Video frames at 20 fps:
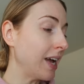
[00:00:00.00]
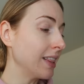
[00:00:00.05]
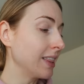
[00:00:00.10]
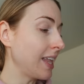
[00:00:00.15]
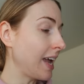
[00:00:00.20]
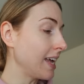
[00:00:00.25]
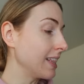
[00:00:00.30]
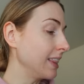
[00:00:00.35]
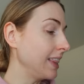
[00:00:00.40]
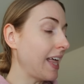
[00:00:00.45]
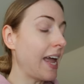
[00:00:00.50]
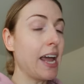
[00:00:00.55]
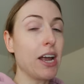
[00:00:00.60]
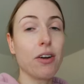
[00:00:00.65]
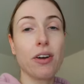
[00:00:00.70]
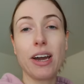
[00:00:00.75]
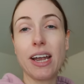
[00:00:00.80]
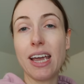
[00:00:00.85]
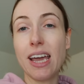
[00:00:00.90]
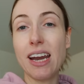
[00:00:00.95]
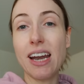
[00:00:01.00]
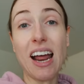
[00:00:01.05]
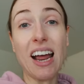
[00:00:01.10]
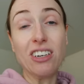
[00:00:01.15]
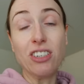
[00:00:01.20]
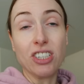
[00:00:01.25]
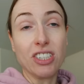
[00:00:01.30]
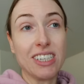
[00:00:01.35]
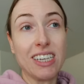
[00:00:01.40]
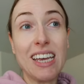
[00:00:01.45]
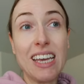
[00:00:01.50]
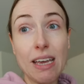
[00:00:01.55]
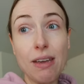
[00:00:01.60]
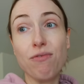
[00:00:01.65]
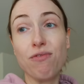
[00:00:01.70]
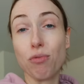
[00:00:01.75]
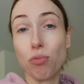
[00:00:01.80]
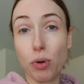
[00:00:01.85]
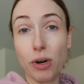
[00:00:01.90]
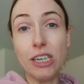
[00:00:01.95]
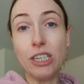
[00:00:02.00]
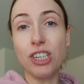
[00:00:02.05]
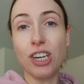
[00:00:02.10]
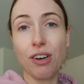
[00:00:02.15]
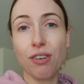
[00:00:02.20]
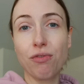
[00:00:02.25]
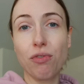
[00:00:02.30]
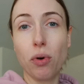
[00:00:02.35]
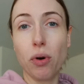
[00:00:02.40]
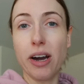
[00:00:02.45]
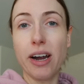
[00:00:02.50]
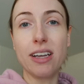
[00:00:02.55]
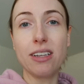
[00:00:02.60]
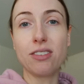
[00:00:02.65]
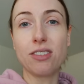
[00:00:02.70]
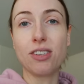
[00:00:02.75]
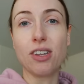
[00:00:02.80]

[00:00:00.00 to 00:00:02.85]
I like layering it. I just keep reaching for it.